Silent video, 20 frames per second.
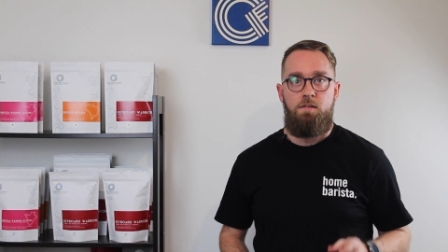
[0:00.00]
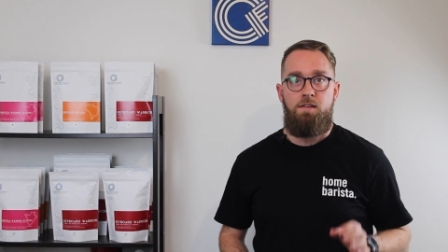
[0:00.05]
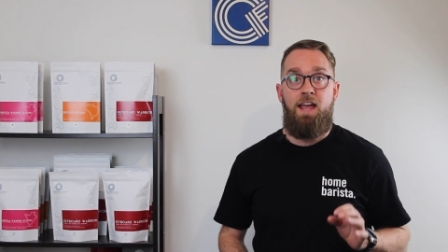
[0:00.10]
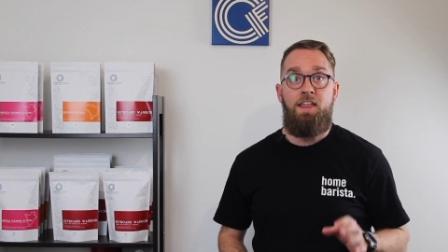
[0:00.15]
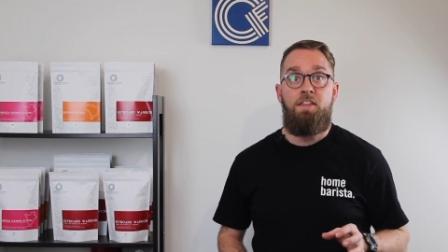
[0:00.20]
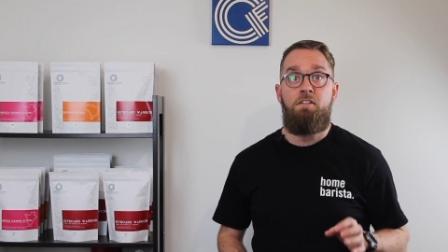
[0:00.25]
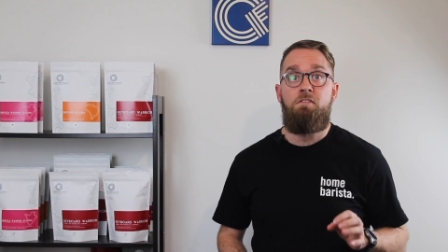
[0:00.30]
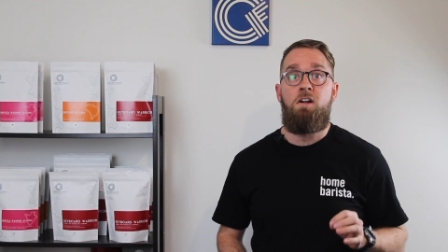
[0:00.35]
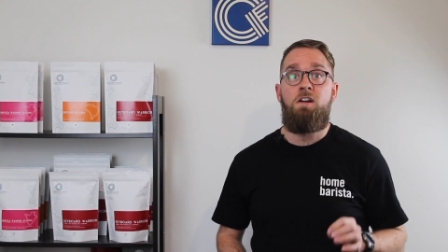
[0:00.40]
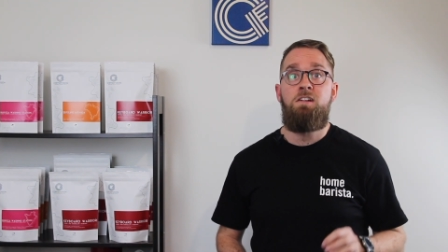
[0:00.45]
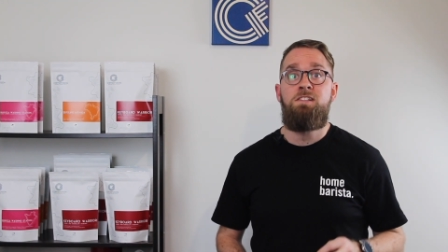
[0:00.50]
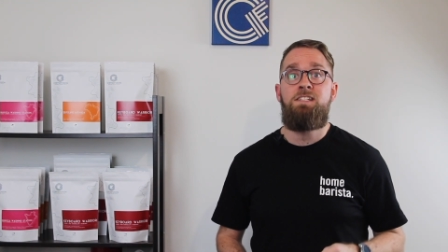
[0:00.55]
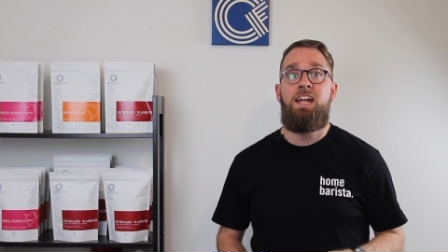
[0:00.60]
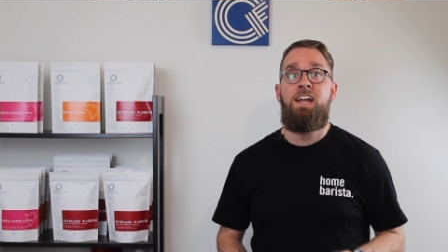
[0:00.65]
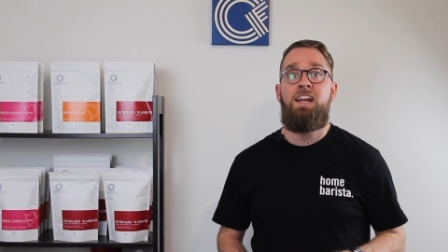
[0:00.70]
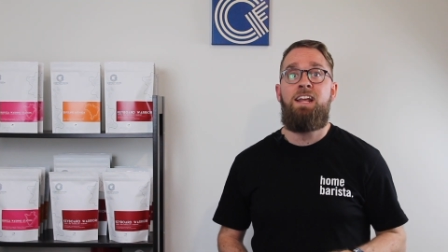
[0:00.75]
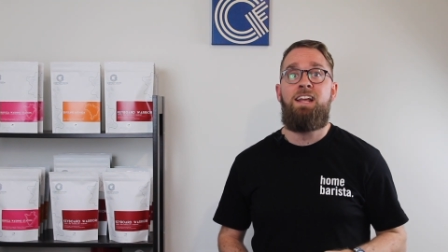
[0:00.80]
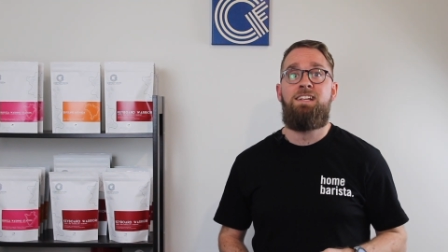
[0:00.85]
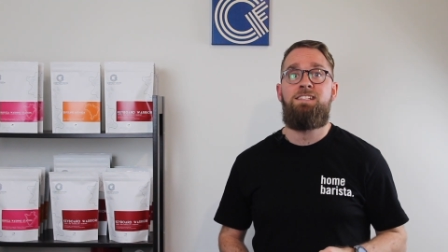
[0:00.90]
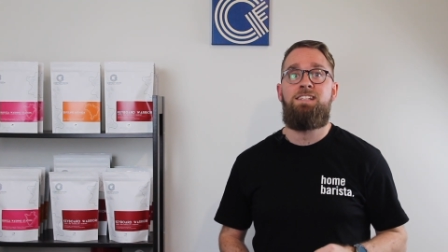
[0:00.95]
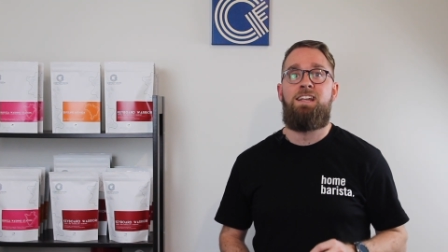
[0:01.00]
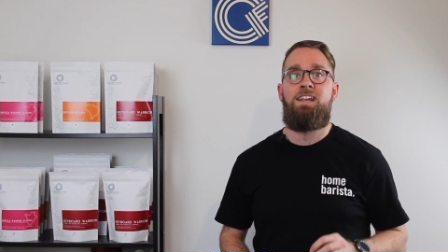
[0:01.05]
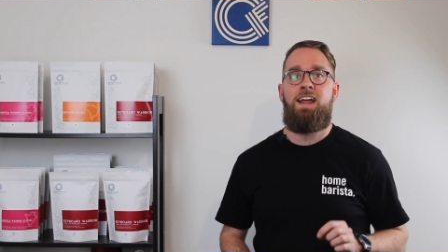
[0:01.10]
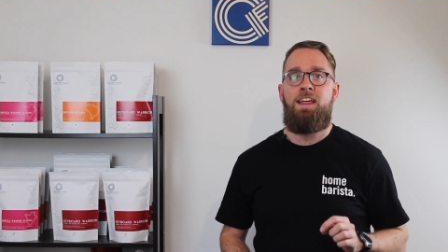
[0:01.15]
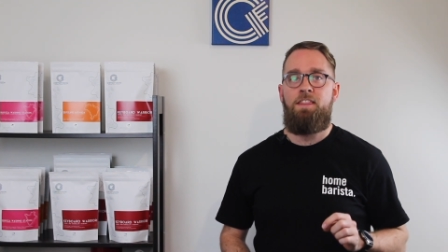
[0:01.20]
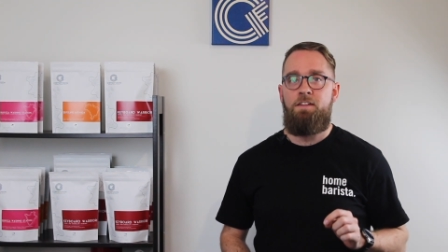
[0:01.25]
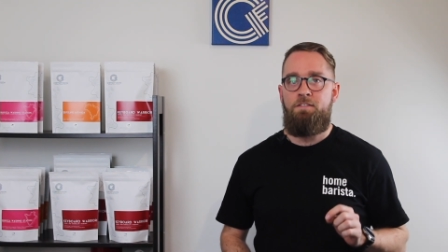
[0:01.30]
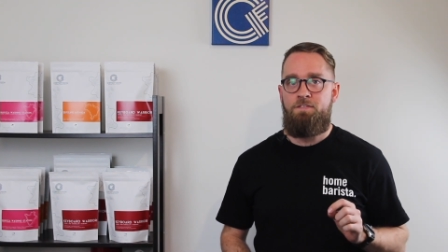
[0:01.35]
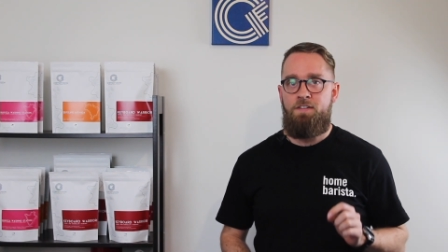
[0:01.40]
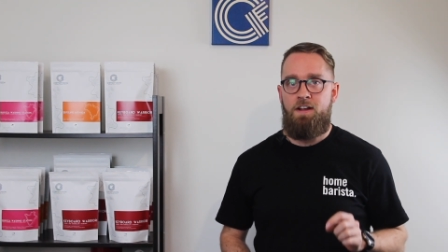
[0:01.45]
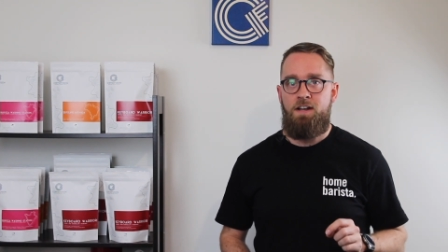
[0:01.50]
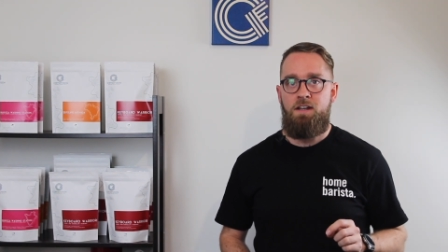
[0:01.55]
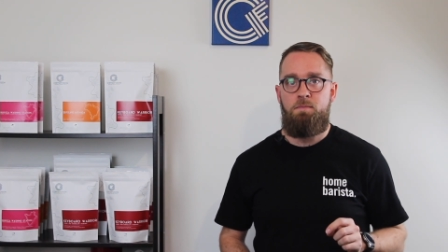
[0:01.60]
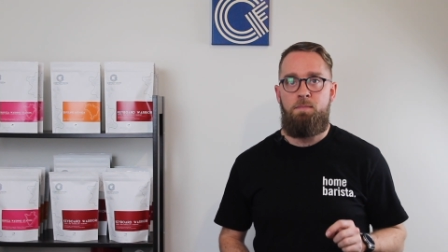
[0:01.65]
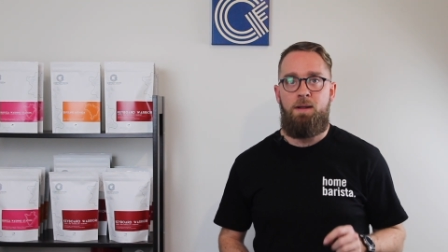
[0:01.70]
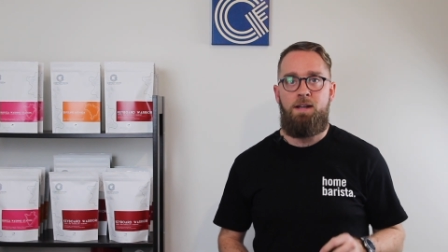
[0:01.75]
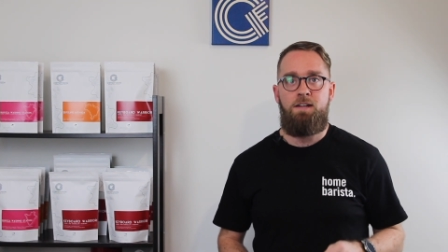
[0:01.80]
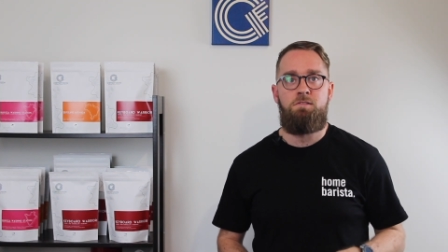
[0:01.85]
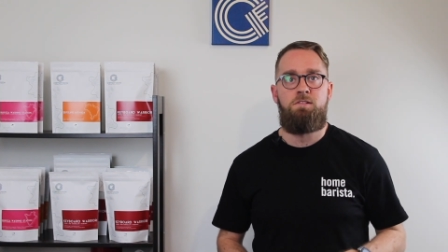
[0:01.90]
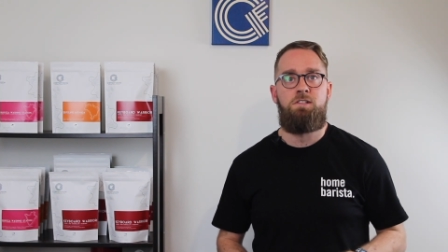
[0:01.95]
Now the Rosetta is another
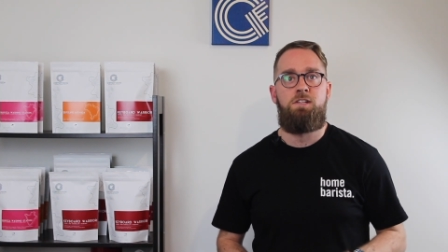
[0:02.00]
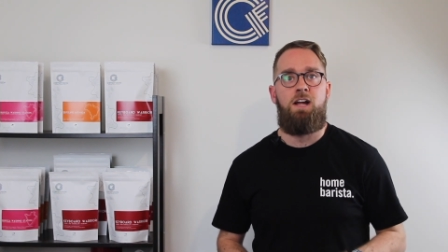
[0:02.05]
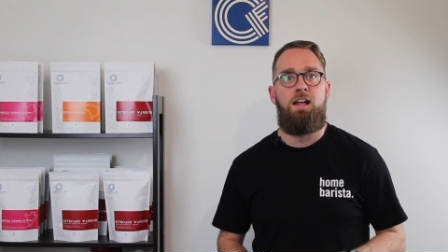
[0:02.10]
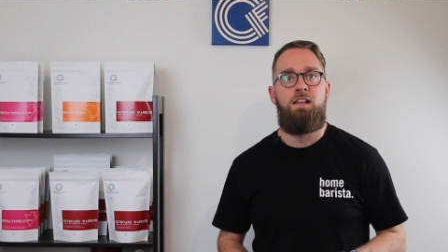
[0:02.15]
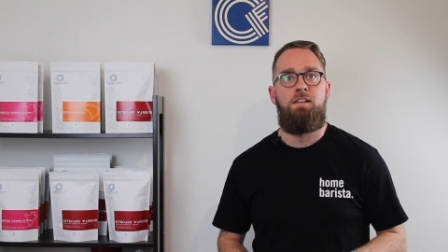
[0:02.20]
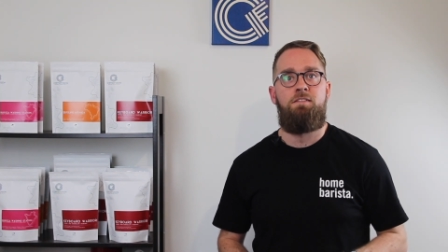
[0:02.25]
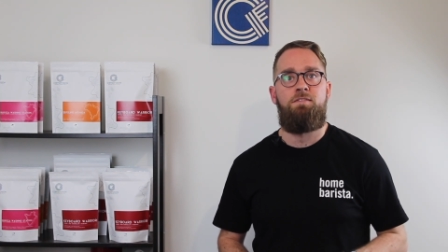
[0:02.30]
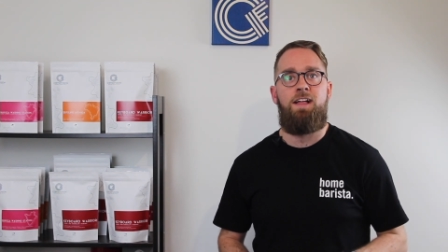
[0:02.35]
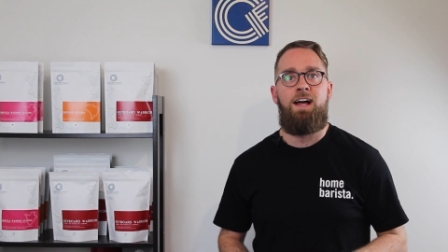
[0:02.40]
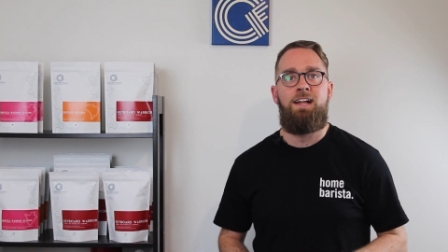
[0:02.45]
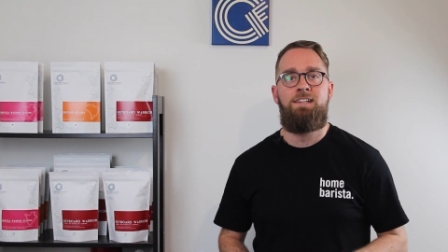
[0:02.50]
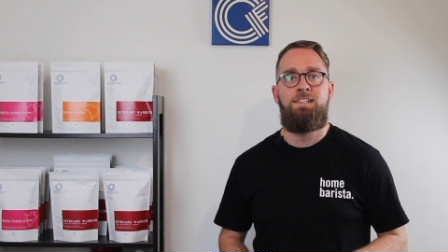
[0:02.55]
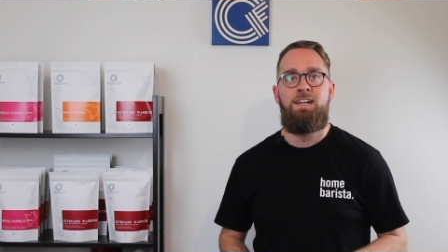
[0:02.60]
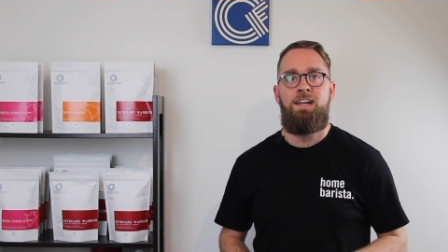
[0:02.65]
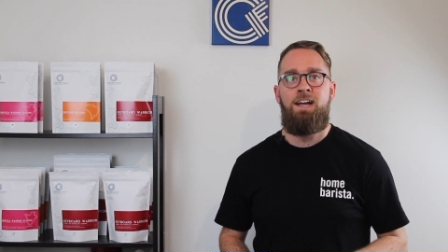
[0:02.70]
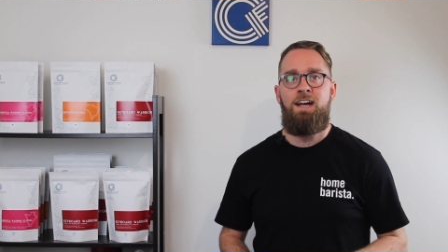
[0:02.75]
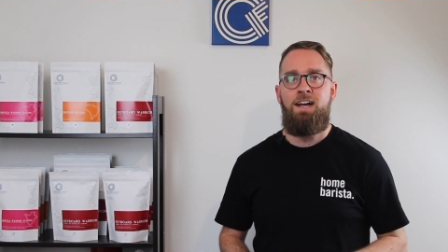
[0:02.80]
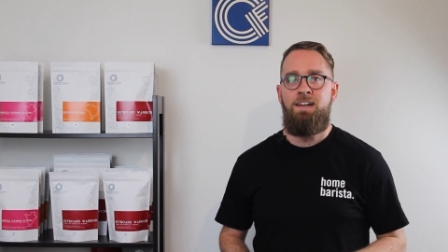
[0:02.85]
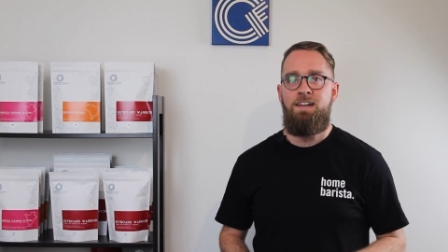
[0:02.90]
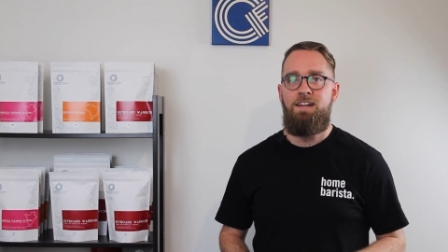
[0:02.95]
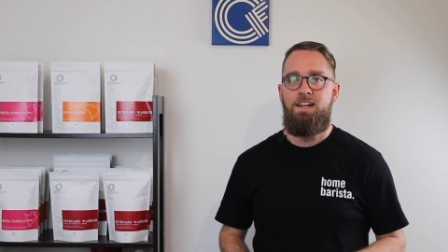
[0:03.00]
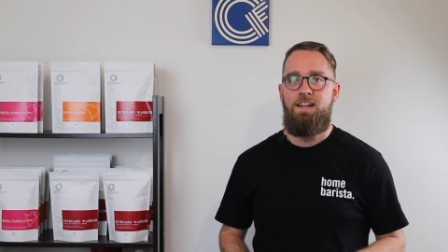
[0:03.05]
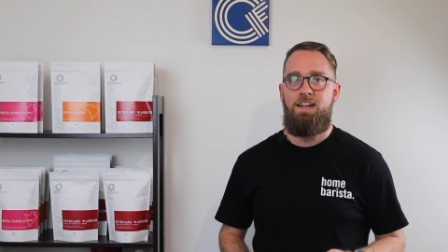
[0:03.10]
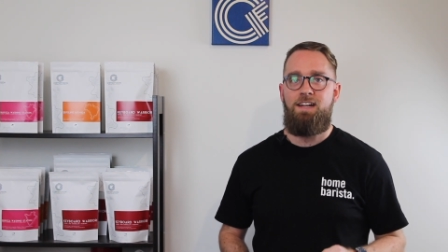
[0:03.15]
fundamental style of latte art.